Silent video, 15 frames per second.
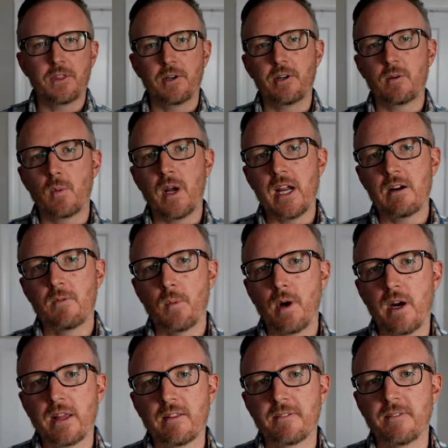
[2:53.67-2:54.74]
third way of
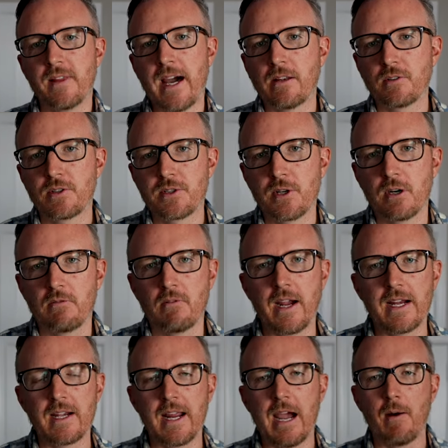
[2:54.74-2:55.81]
wearing the flannel shirt.
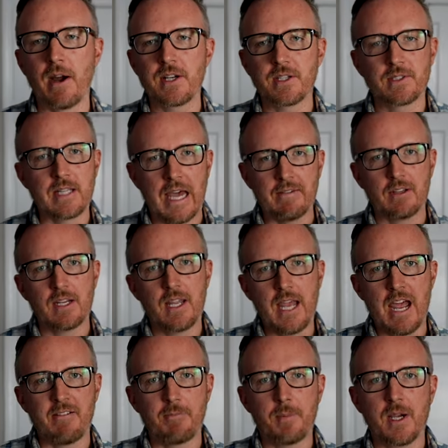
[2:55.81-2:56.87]
Right now, I just have it
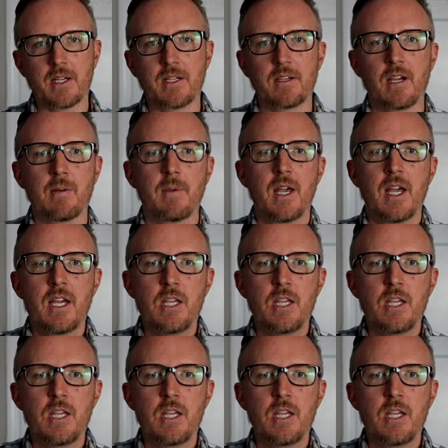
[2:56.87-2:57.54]
half buttoned up.